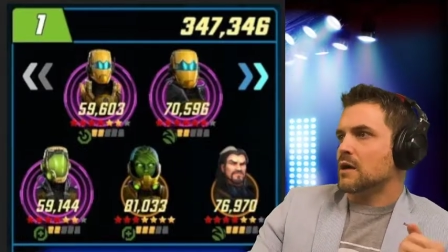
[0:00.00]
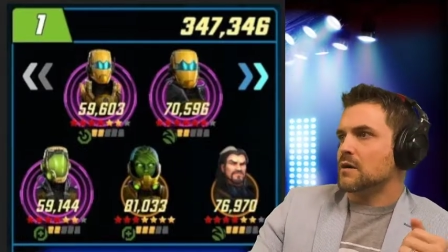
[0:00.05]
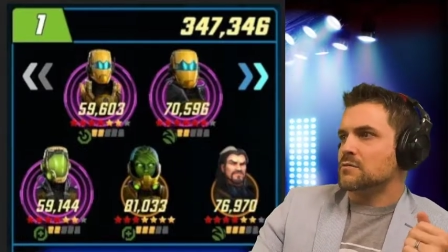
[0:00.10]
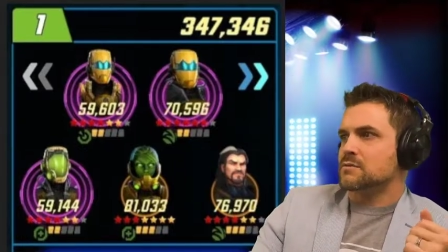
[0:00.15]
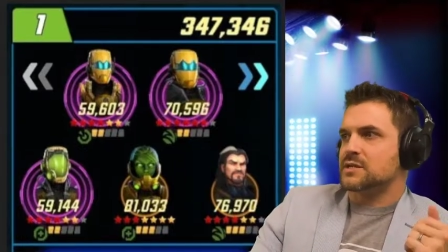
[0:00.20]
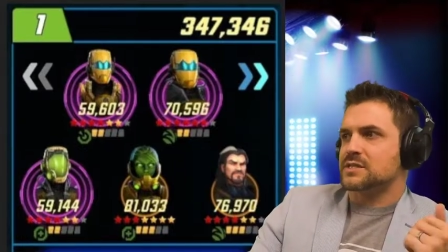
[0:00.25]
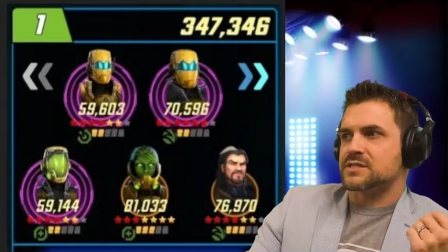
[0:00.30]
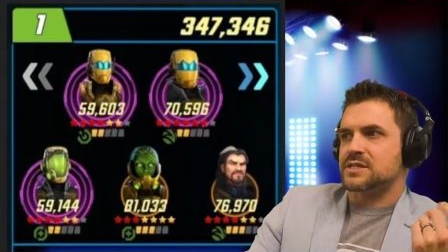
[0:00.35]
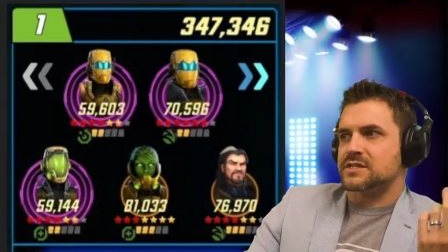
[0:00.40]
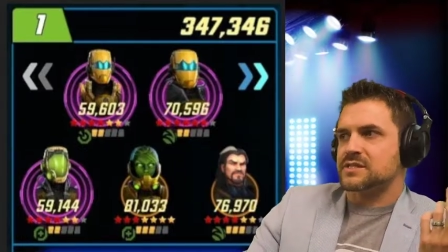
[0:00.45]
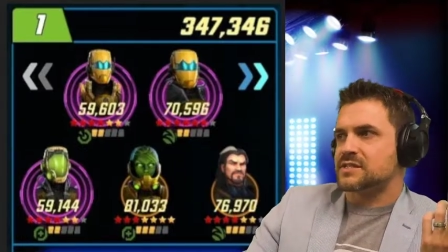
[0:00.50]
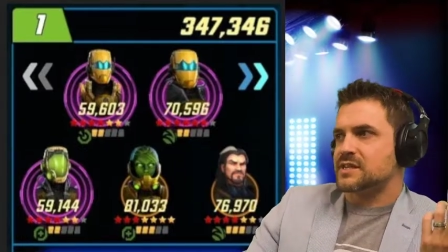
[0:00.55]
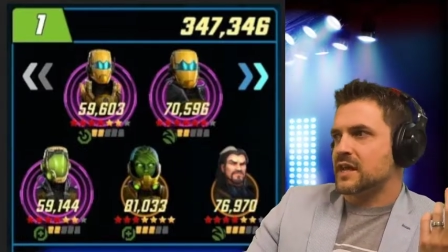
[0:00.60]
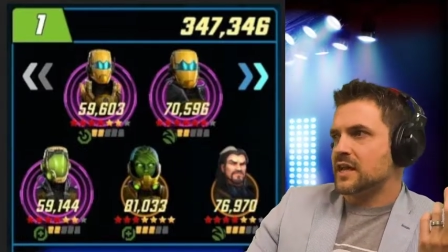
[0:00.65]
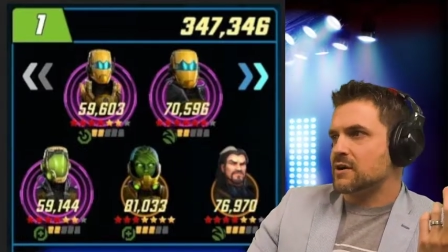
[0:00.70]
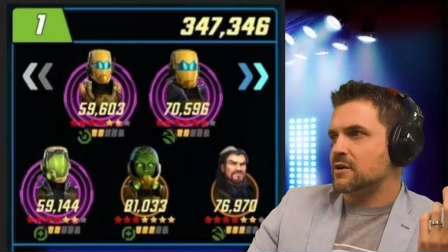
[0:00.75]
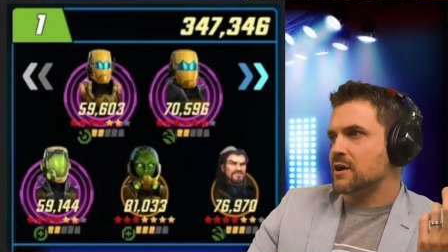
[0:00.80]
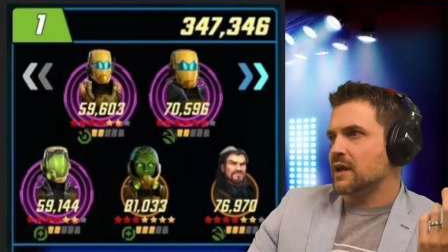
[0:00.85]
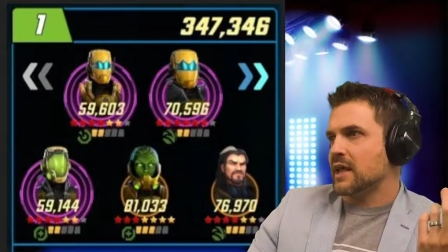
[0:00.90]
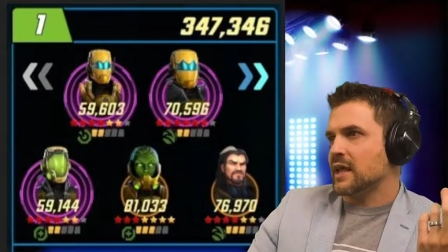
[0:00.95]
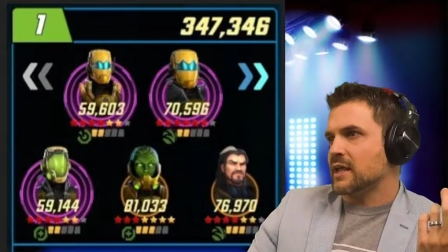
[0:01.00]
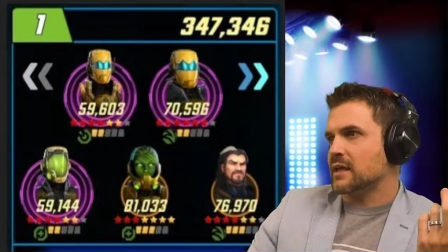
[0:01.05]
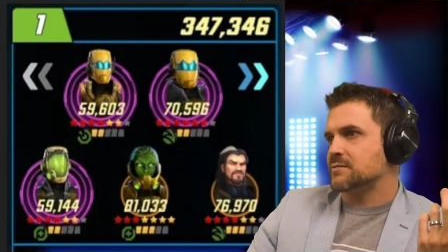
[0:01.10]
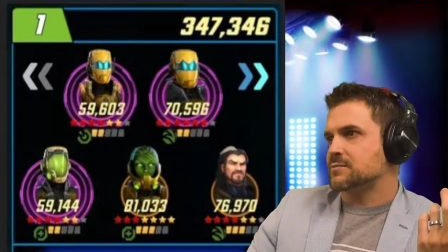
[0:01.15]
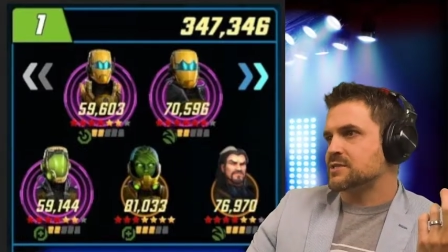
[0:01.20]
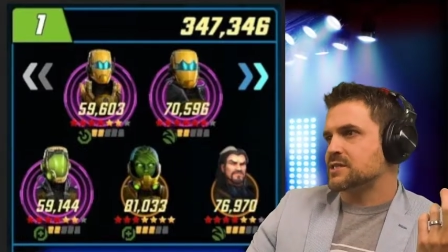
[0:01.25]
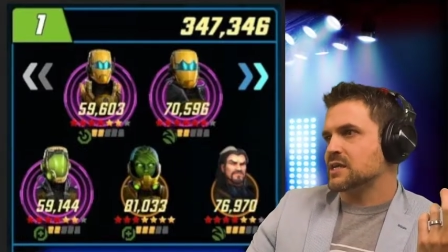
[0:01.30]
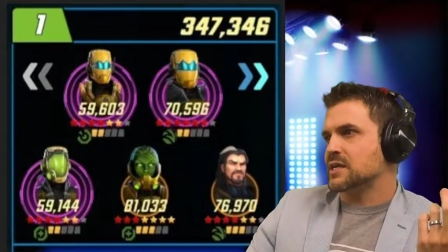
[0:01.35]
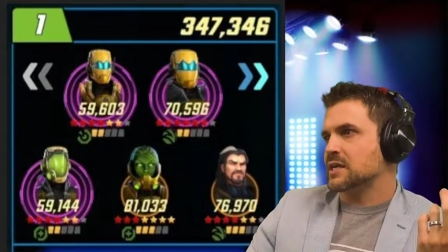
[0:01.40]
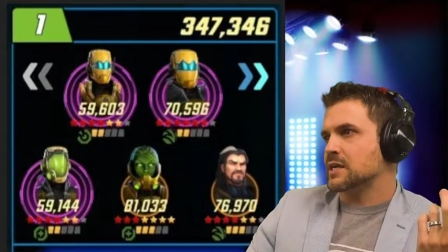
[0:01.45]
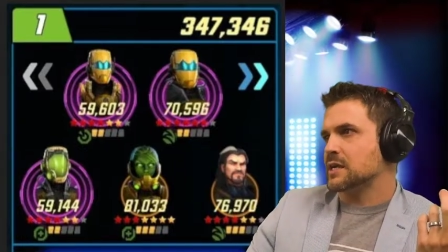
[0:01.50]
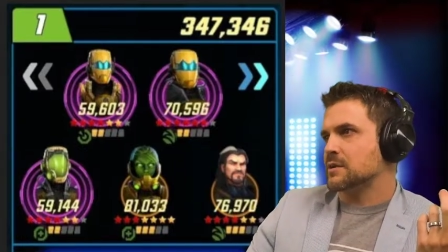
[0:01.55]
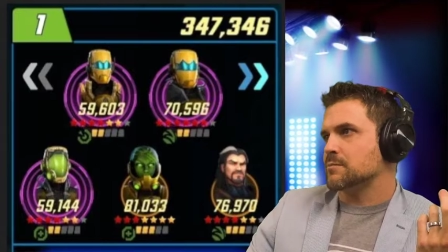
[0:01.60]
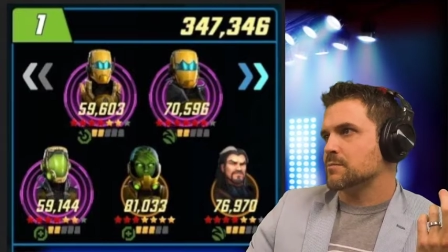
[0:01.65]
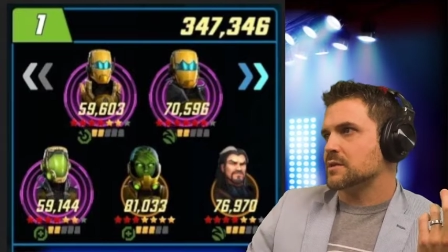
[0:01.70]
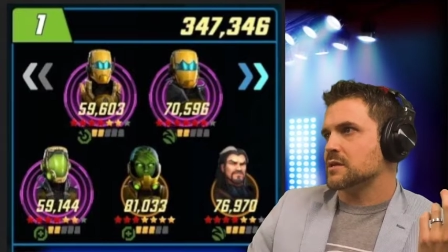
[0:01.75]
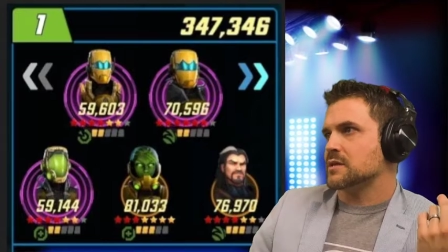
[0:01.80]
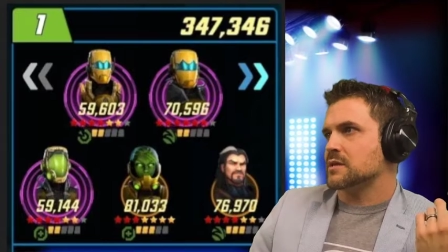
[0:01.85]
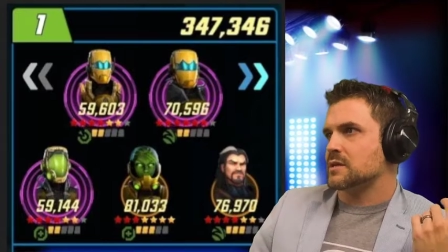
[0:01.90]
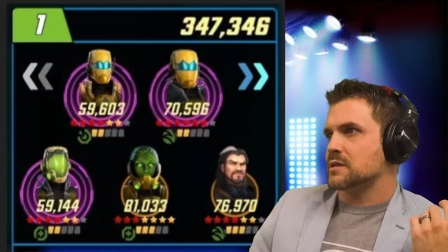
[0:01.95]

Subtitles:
This is a standard AIM team.